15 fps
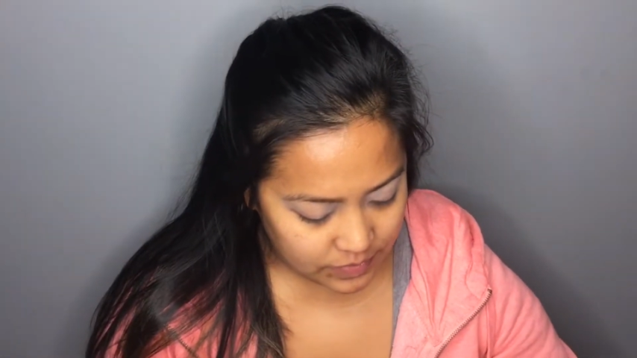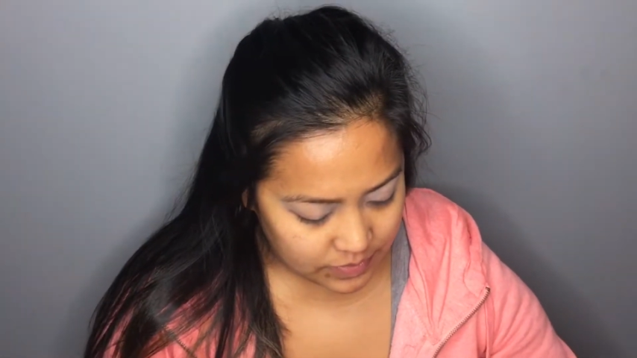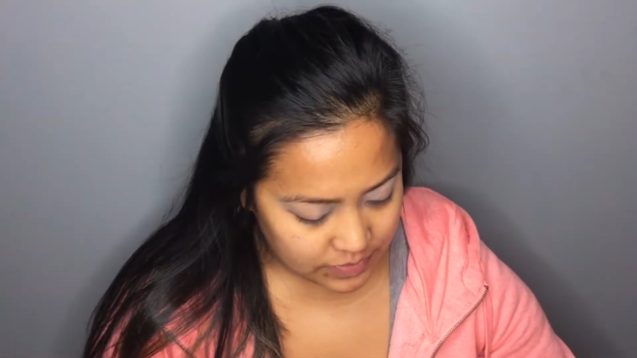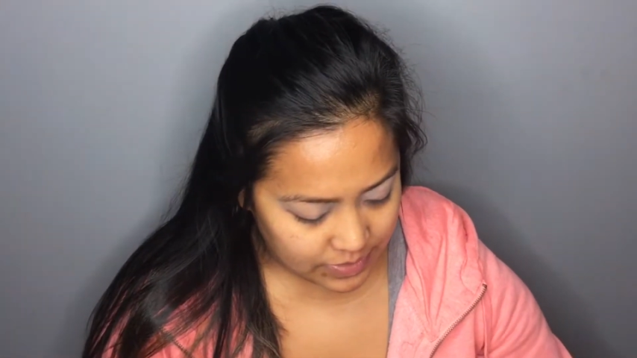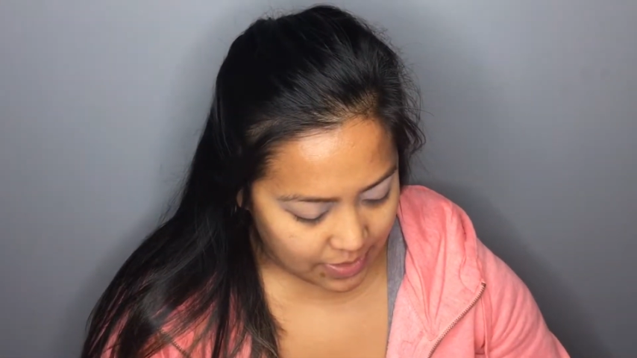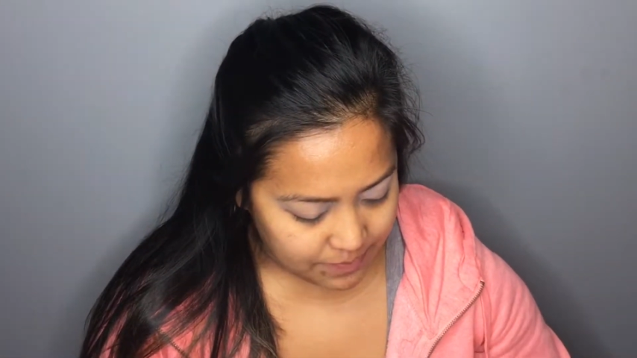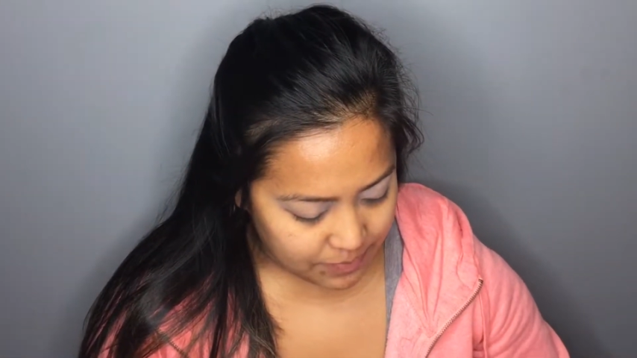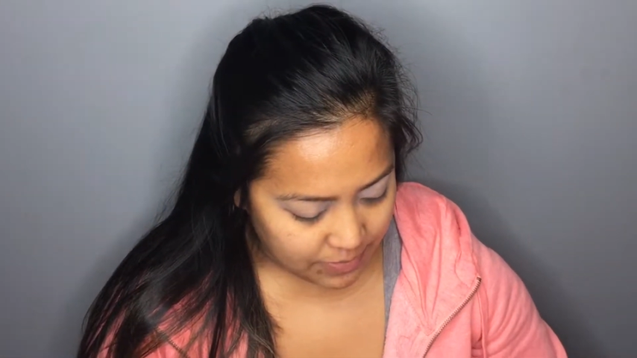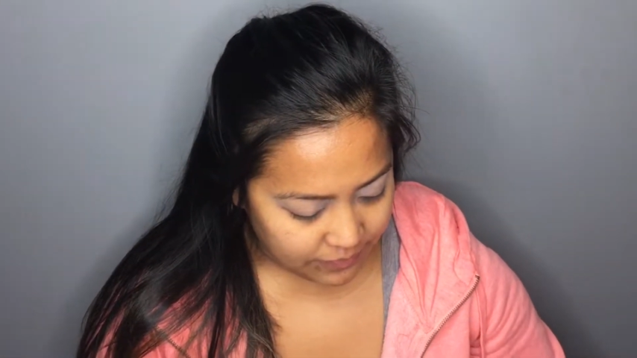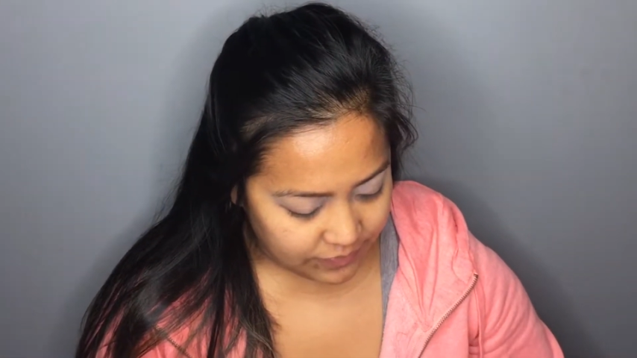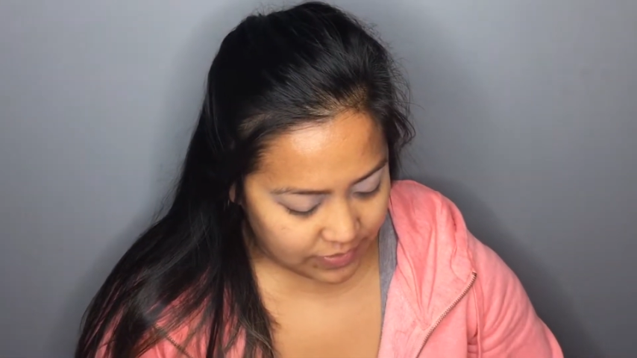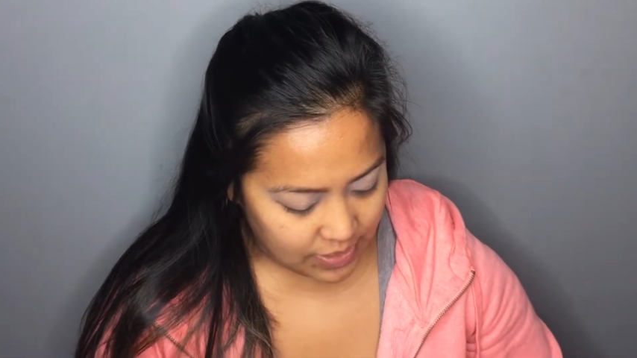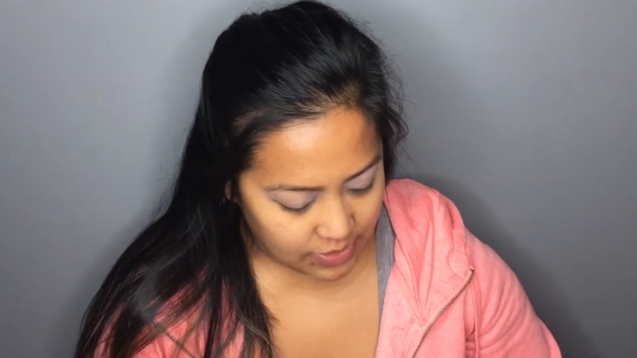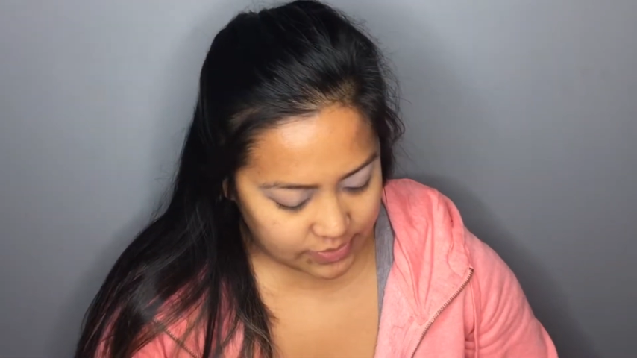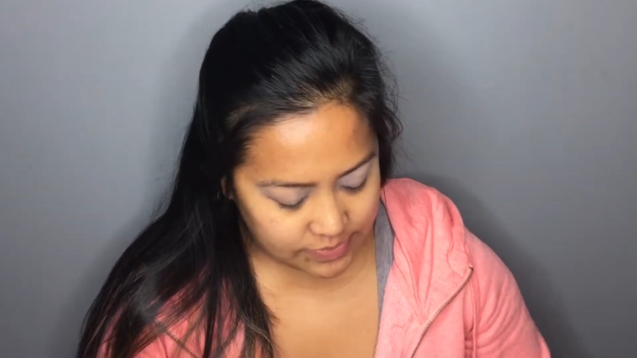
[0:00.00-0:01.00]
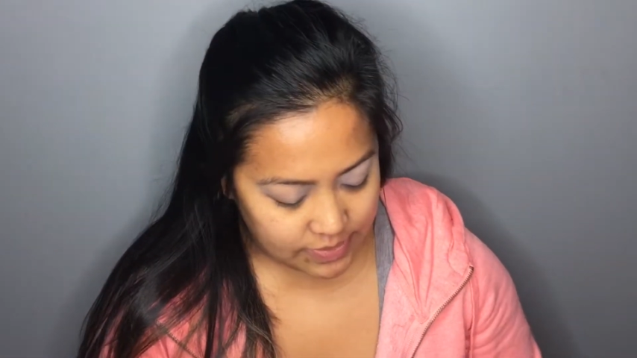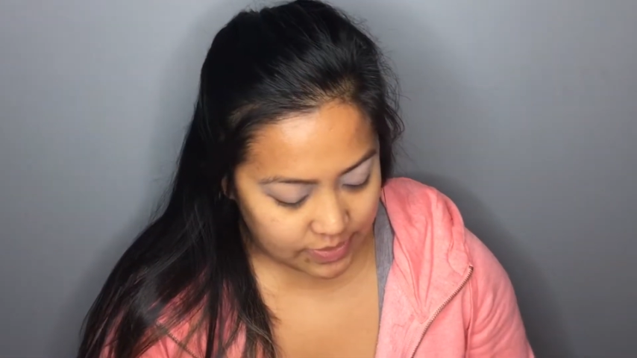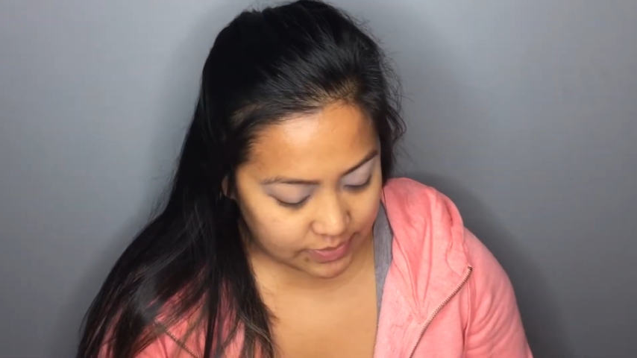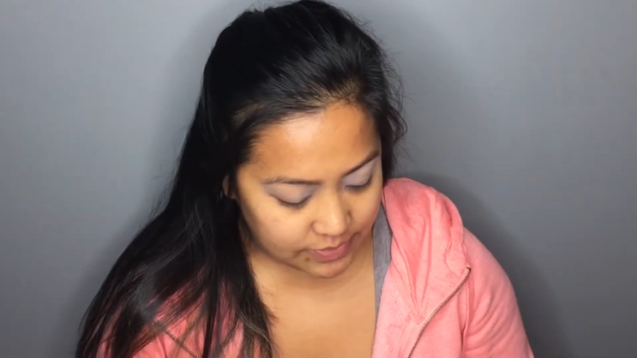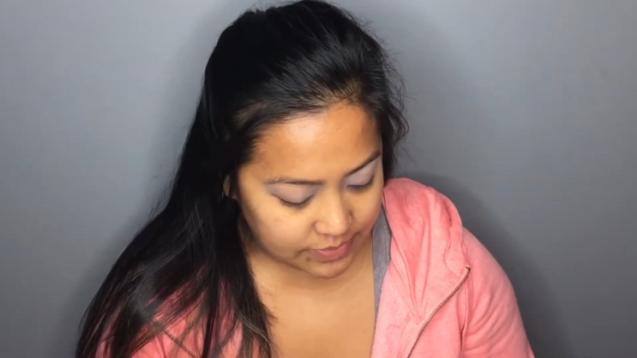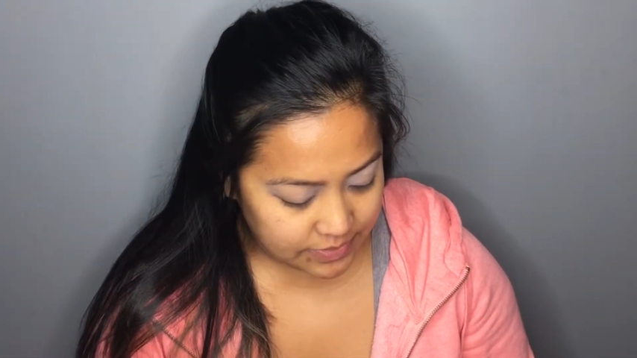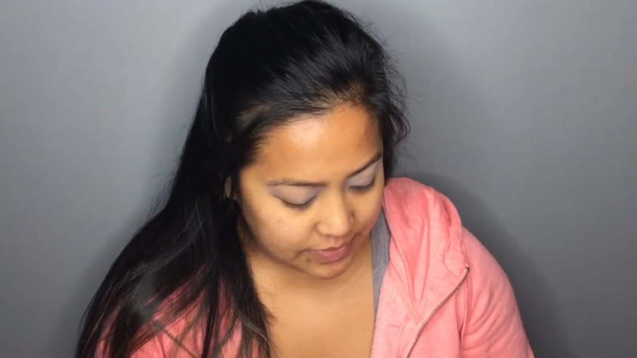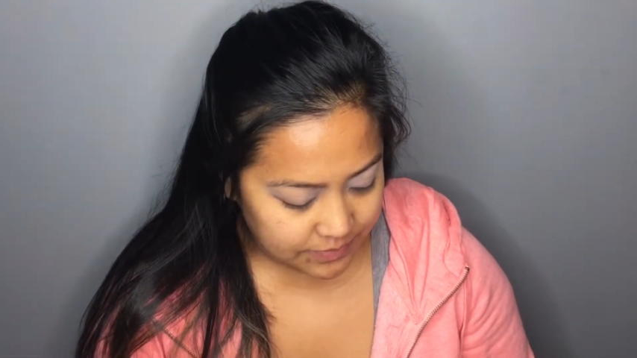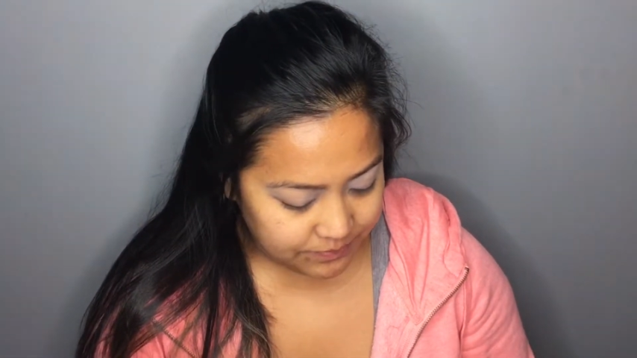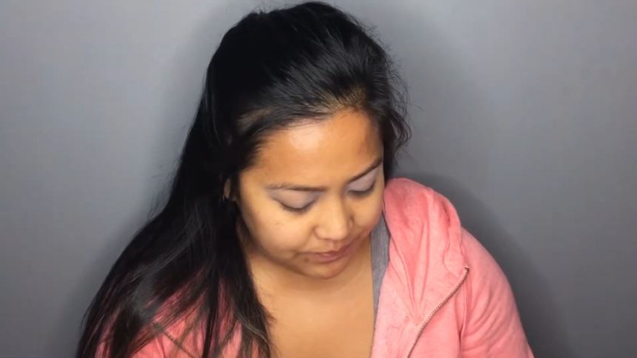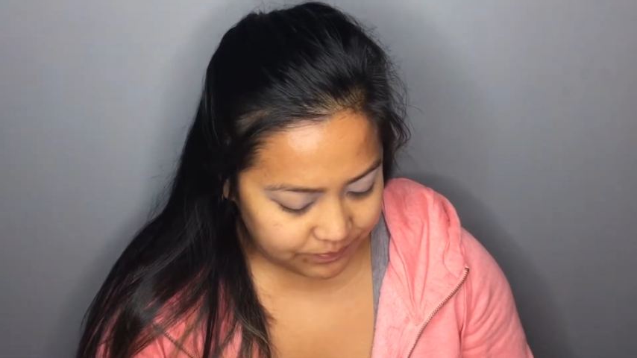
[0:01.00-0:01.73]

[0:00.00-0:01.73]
Tap off the excess,